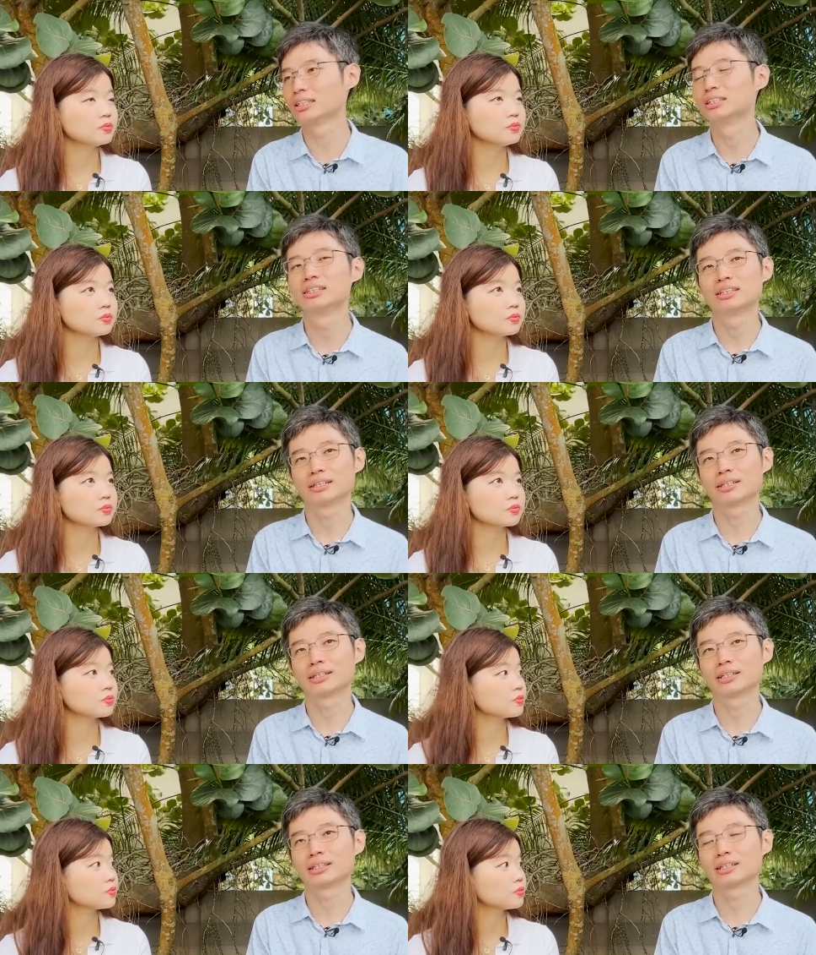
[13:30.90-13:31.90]
Speaker 1: Mm.
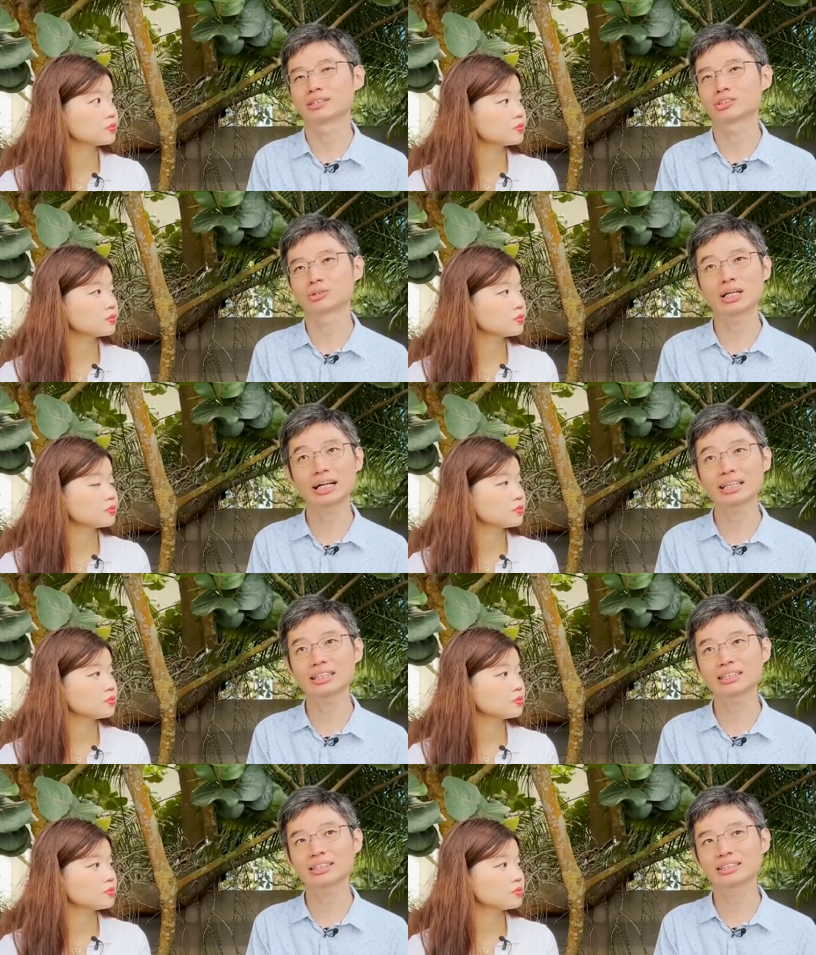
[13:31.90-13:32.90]
Uh, should I
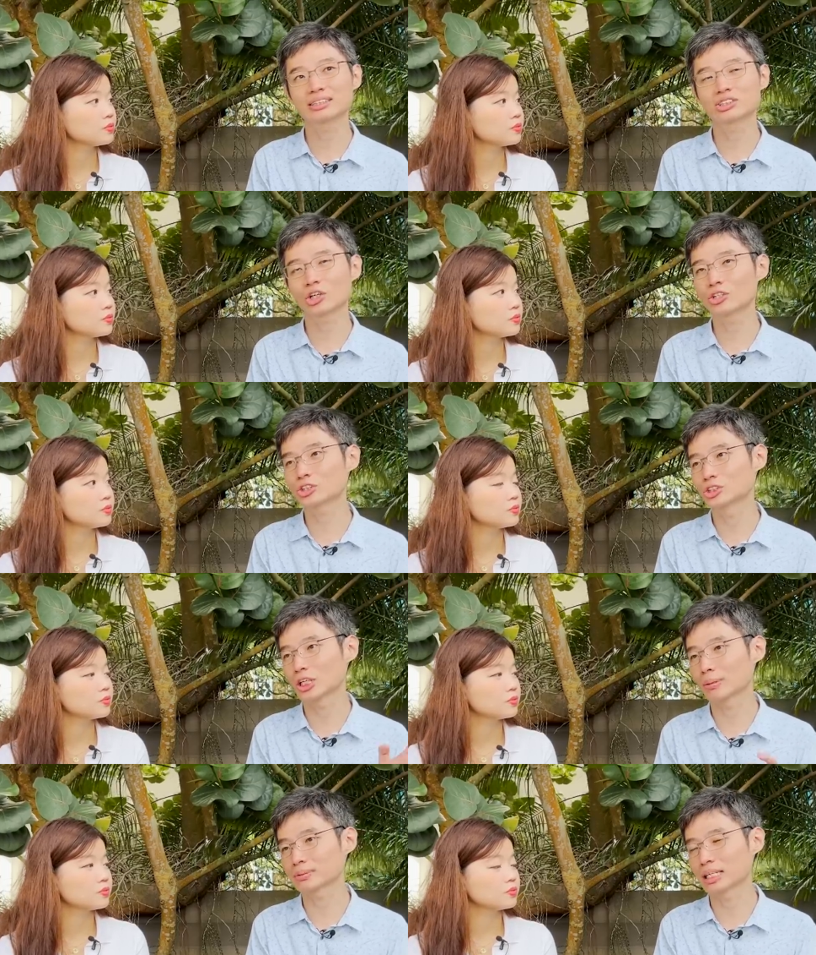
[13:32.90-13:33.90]
change
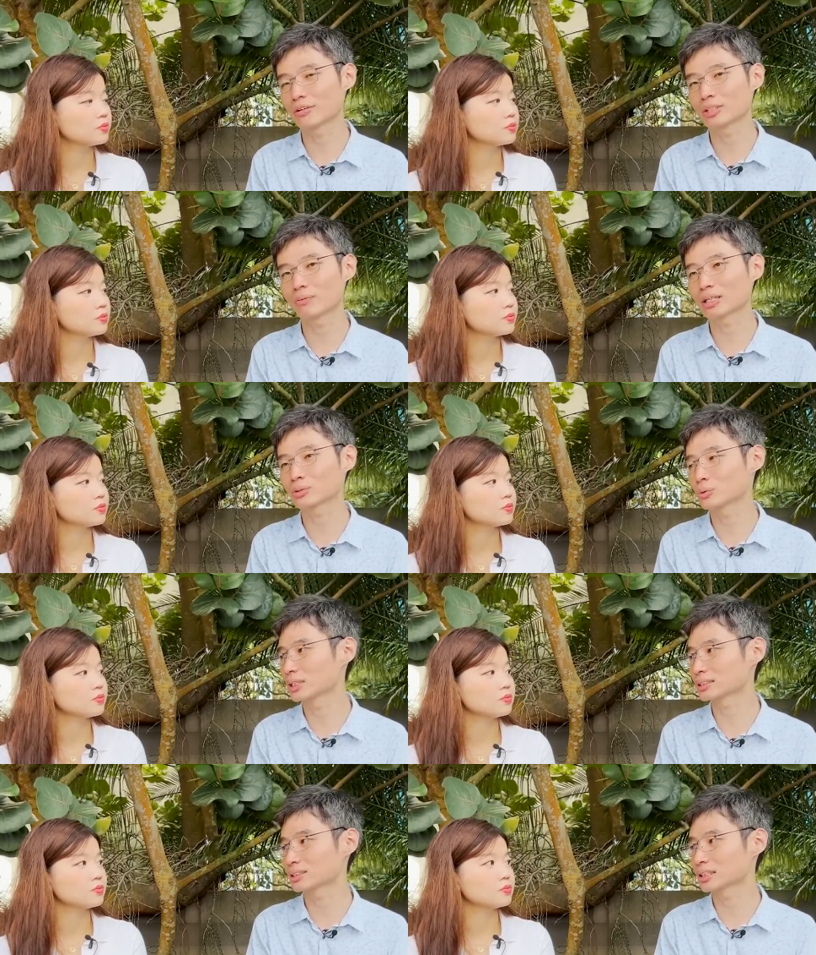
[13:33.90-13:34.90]
jobs every one two
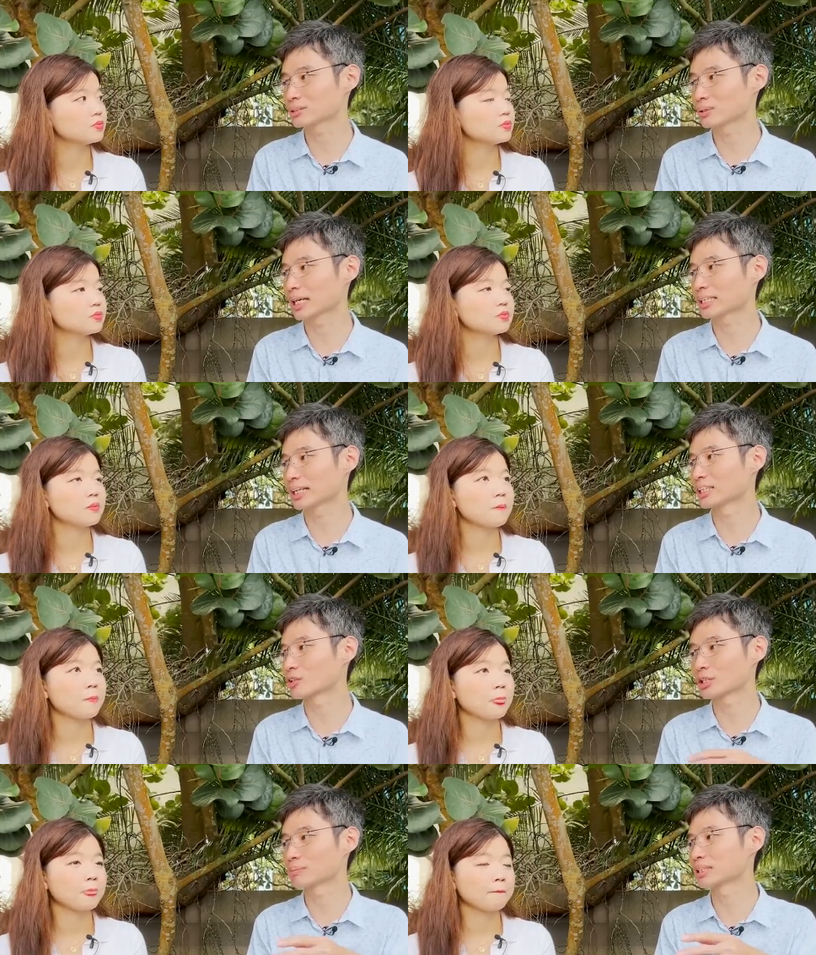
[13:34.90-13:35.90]
years just to get that
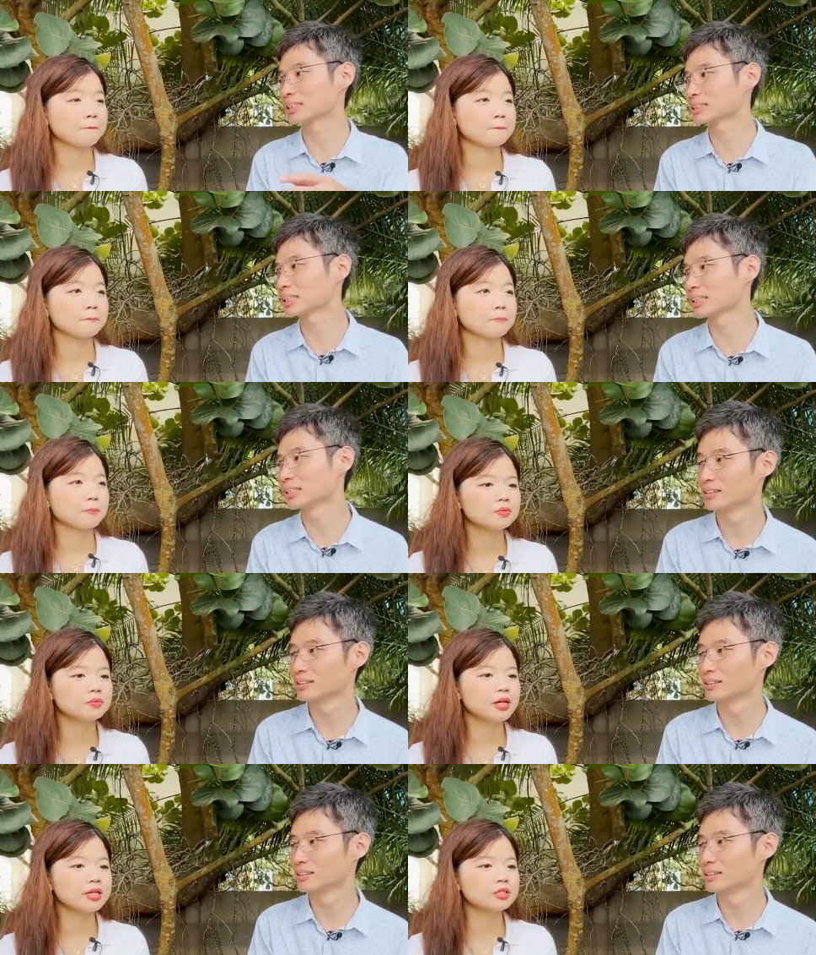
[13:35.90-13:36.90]
increment instead?
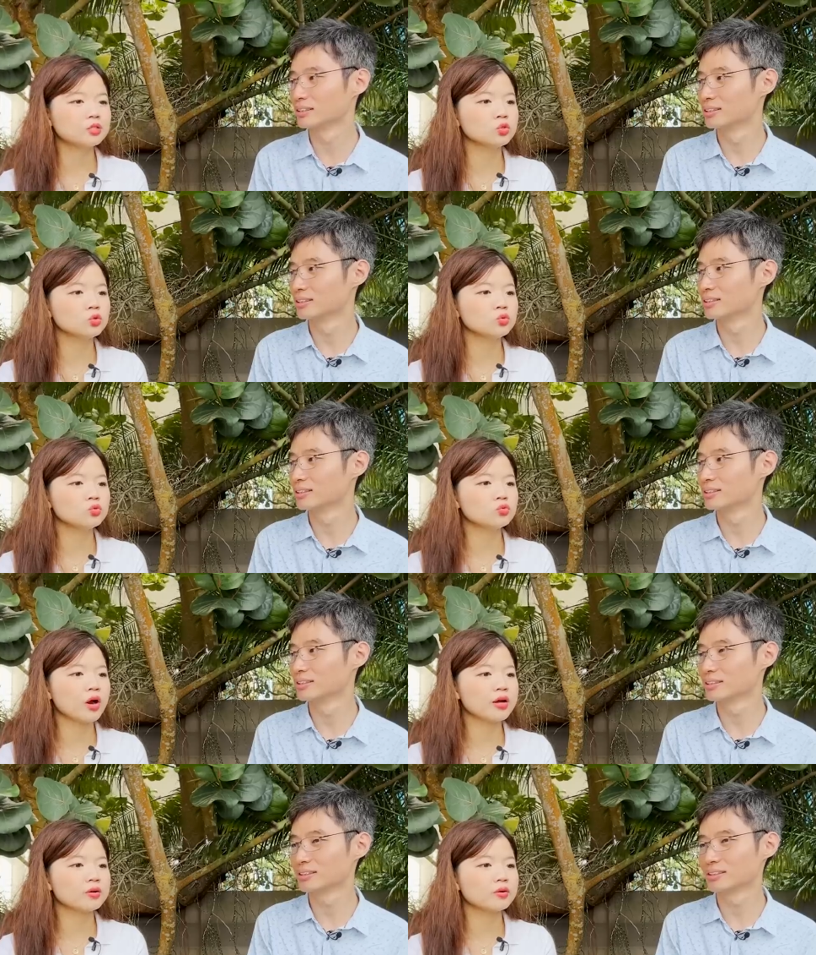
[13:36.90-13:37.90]
Speaker 2: There is no
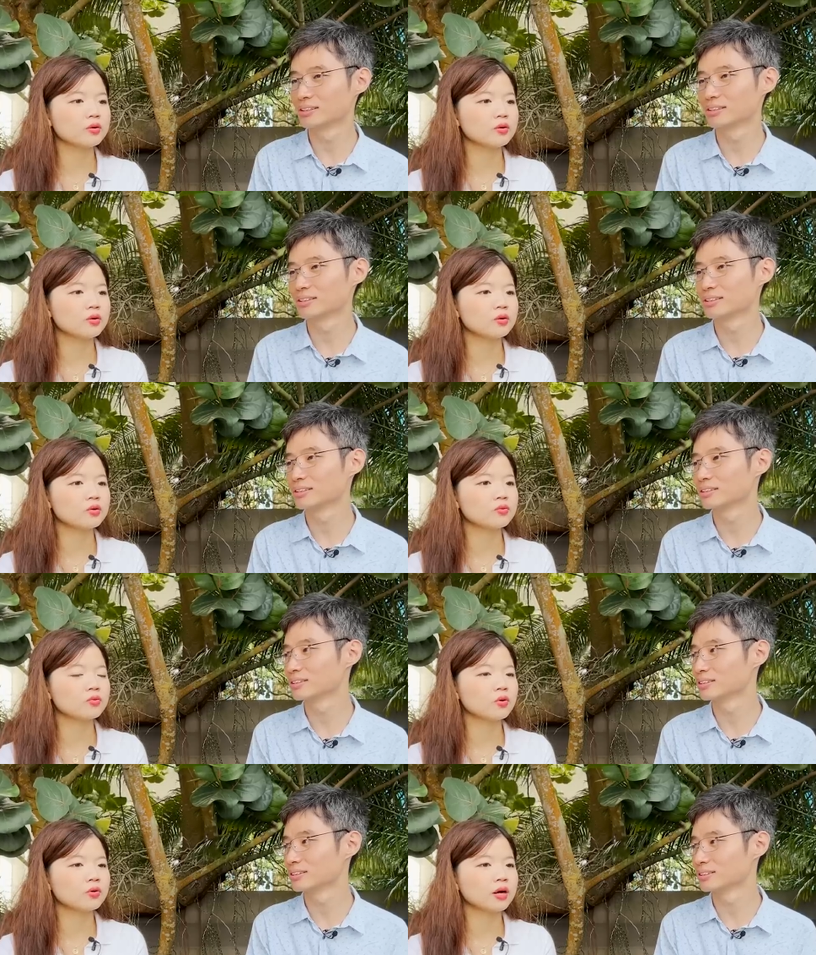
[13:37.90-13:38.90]
right or
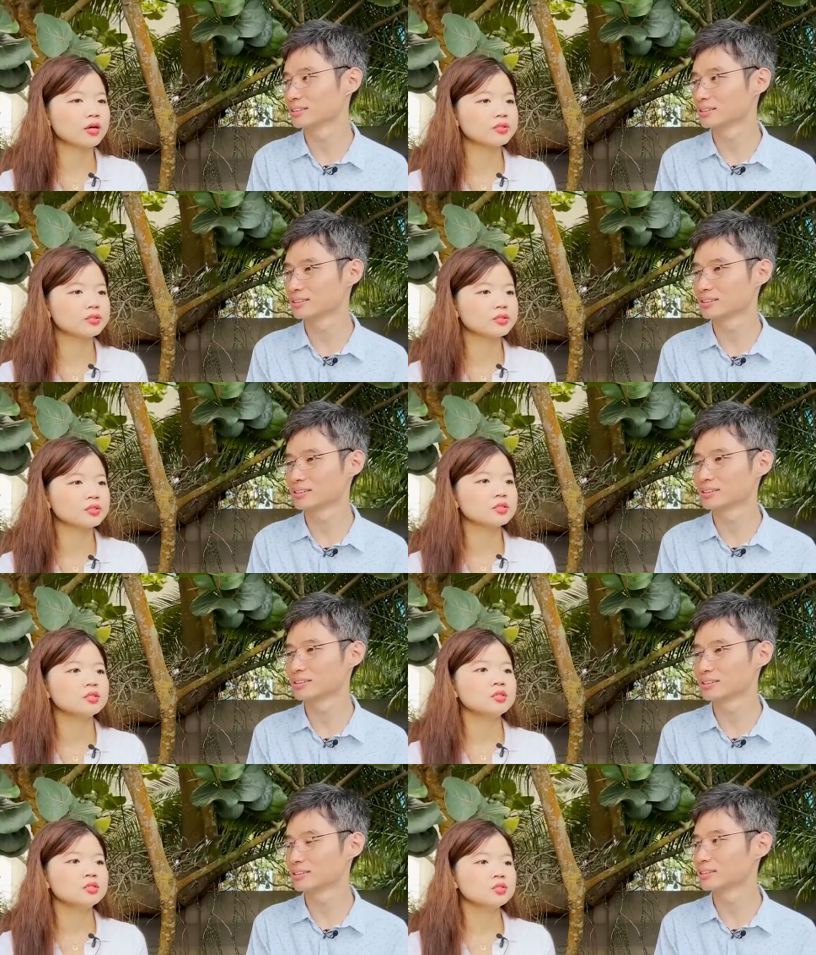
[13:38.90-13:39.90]
wrong answer.
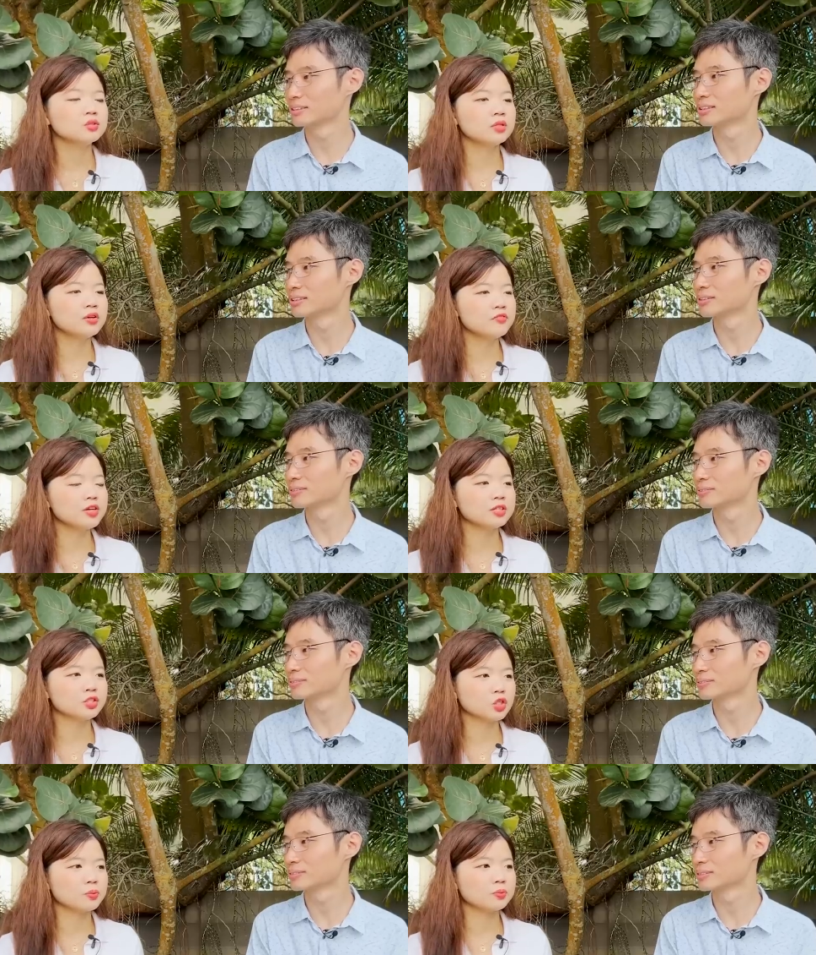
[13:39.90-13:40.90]
So leaving a
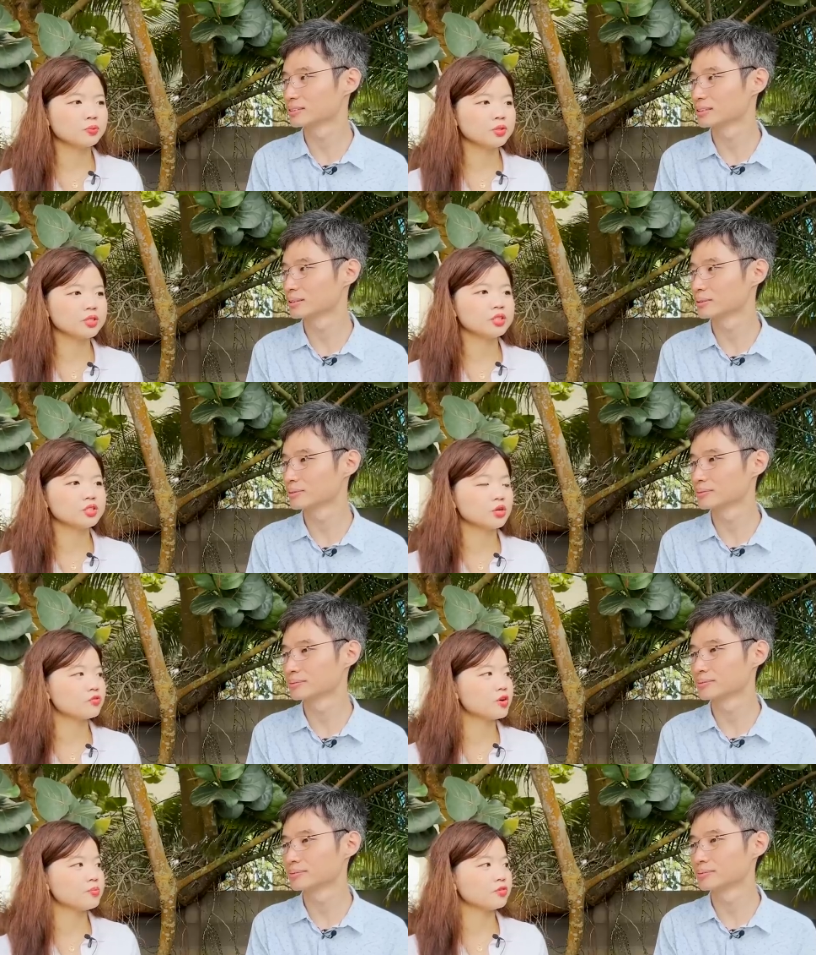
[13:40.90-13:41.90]
job within a short
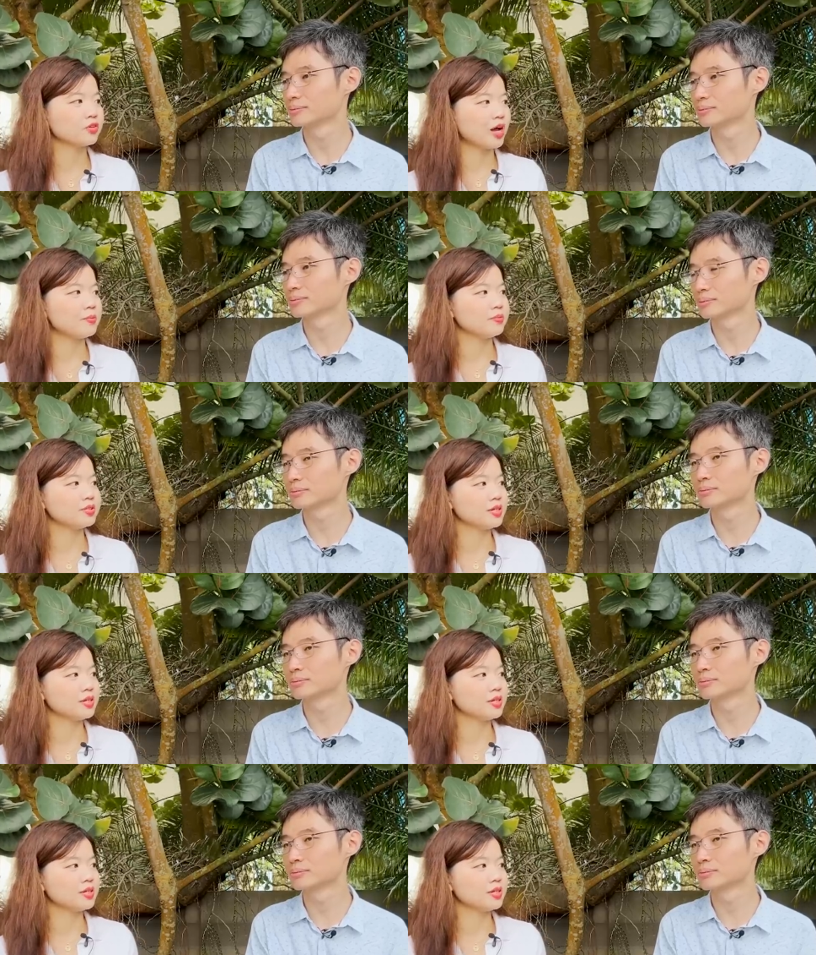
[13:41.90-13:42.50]
frame of time is mm.